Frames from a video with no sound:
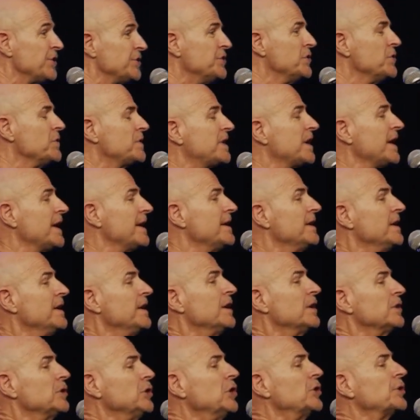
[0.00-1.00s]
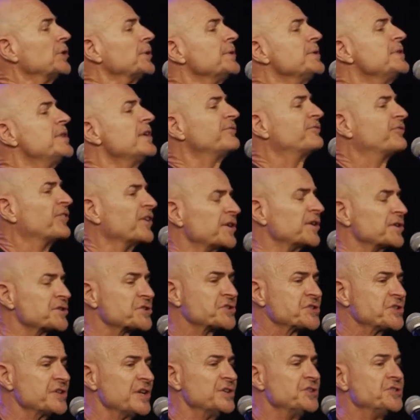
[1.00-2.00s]
You can learn the
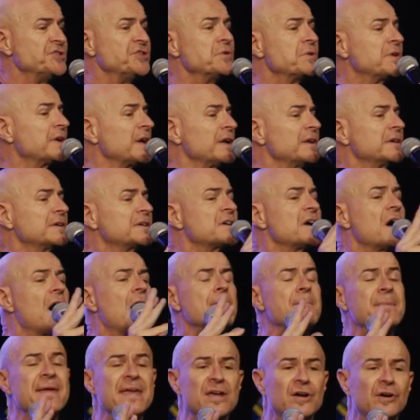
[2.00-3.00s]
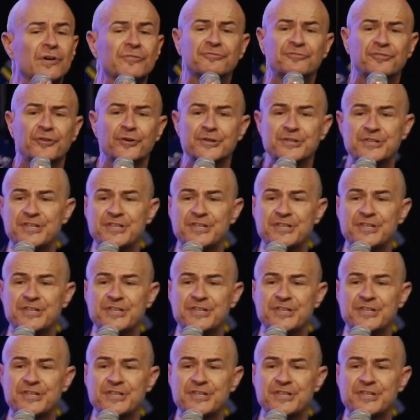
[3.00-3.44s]
verses. You can come here for